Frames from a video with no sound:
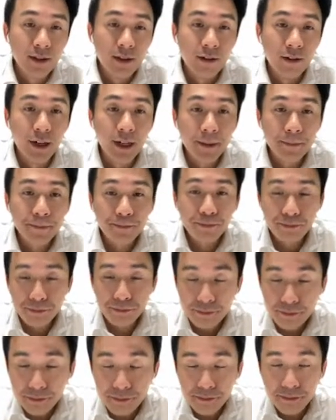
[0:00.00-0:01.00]
All right.
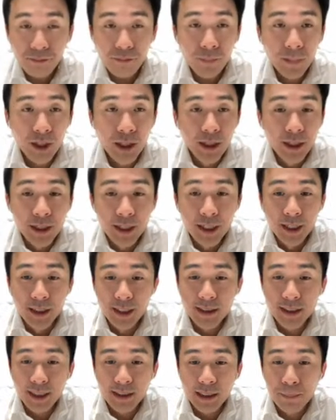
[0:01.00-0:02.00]
In
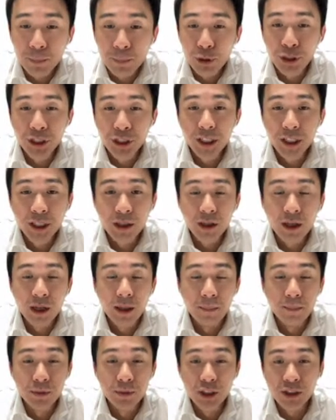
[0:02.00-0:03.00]
this example here,
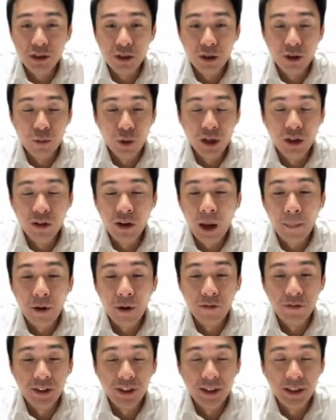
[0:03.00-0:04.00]
um, just on one of,
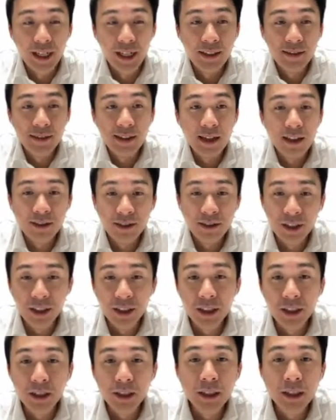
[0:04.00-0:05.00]
of the days last
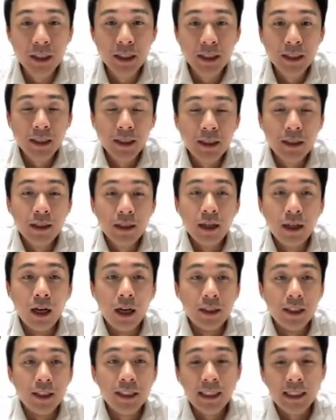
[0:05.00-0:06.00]
year,
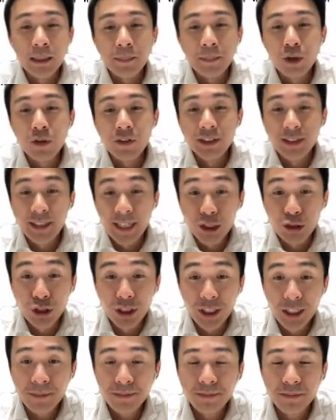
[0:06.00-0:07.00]
uh, this is an example of a day
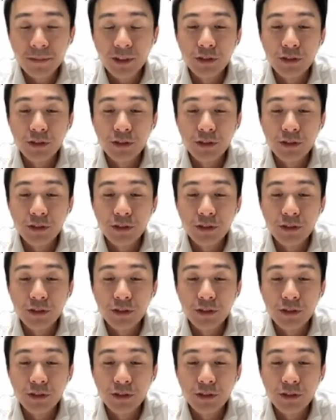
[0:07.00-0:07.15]
trading.